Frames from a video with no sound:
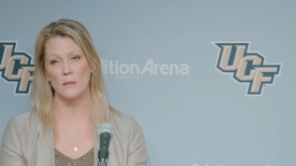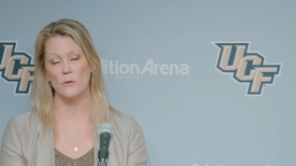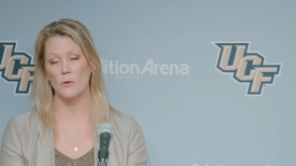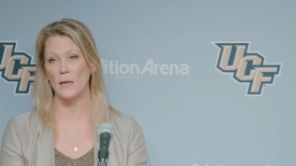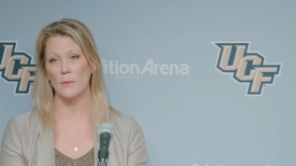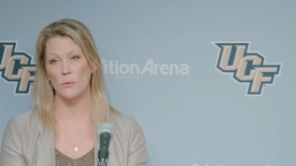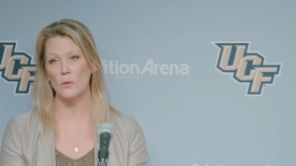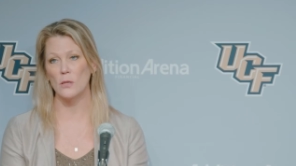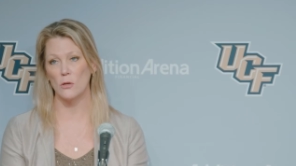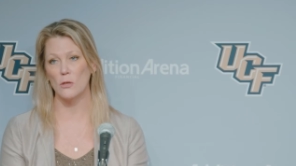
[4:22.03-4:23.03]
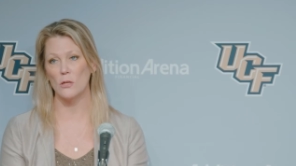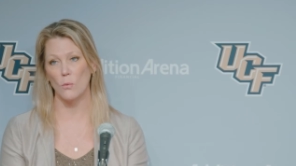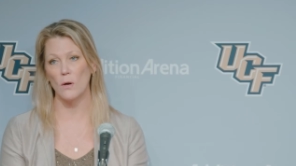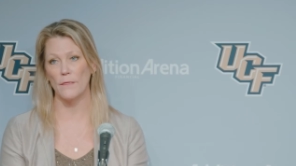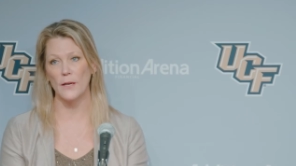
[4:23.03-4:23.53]
you got to be really good at the
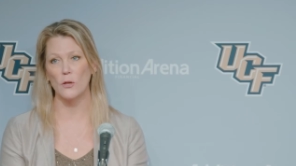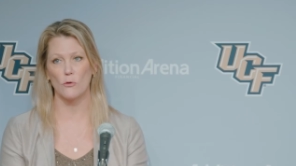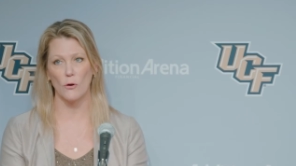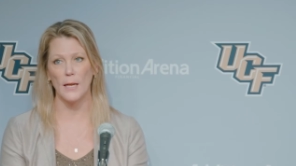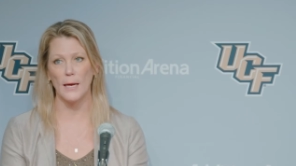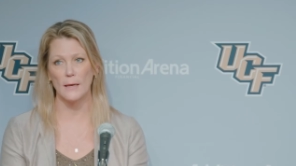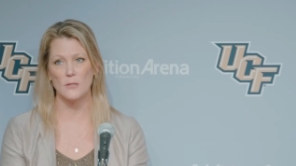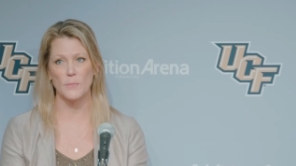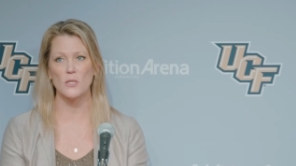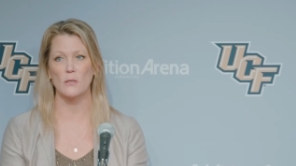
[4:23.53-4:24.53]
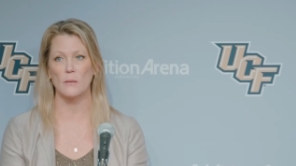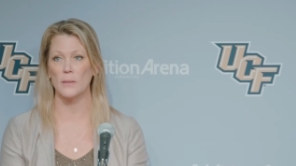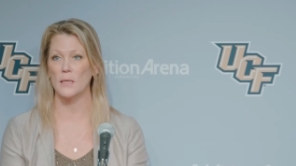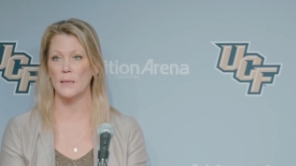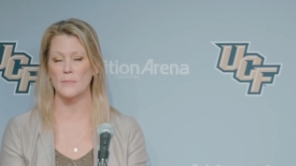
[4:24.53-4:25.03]
one thing you're great at, especially in
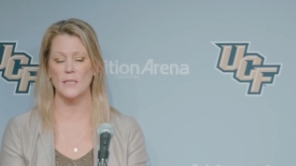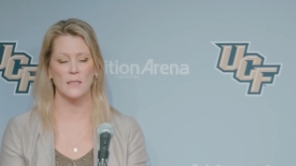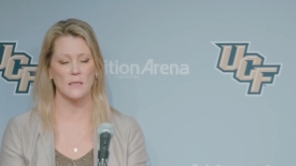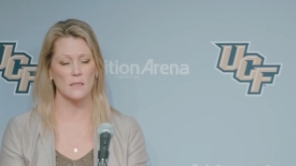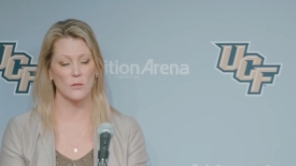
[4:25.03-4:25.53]
big games like this.